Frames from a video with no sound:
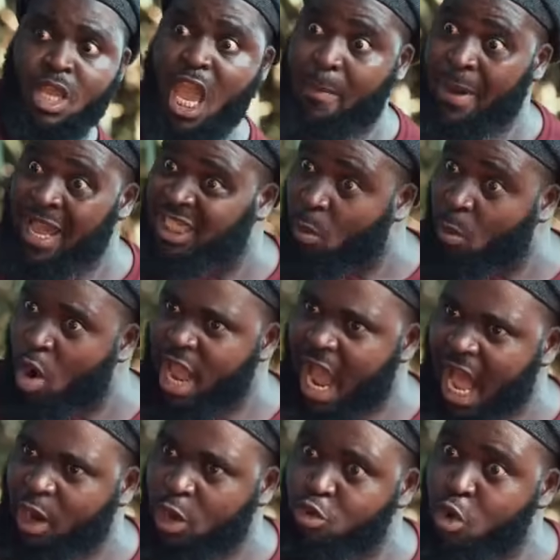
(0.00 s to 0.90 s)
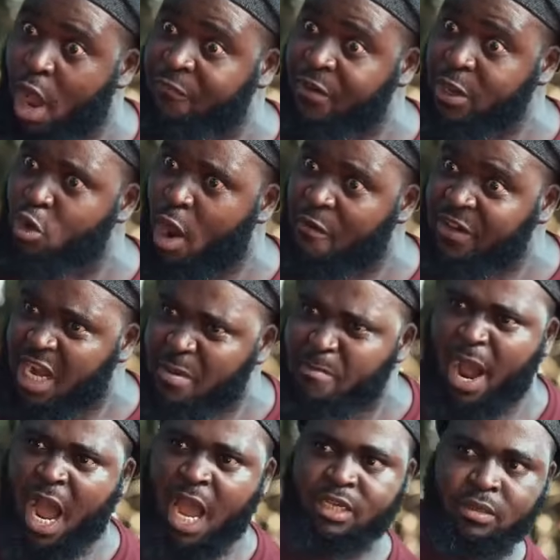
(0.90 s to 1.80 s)
You are
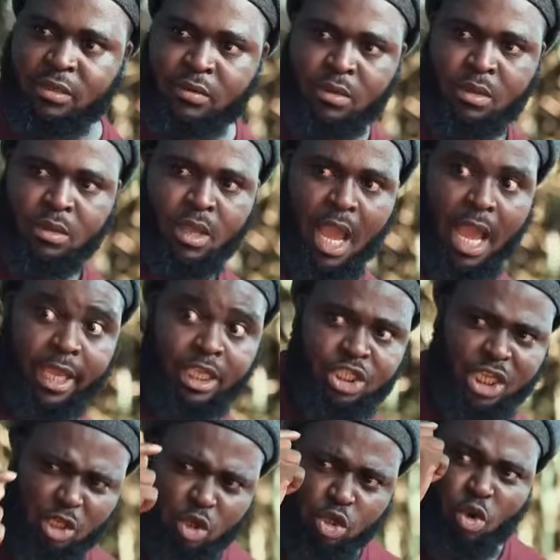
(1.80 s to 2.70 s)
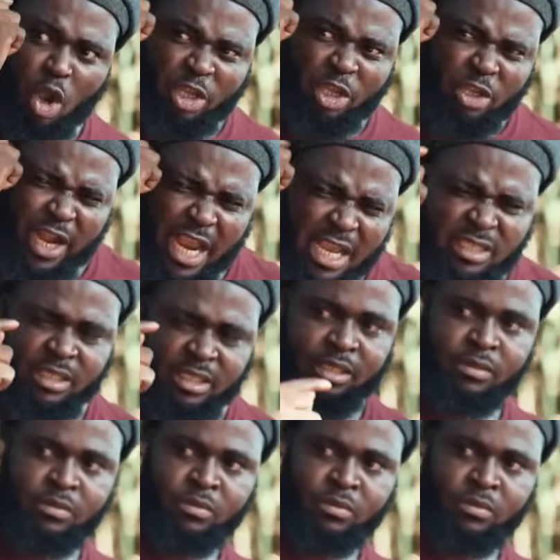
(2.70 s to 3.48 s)
very mad. I can see you are crazy.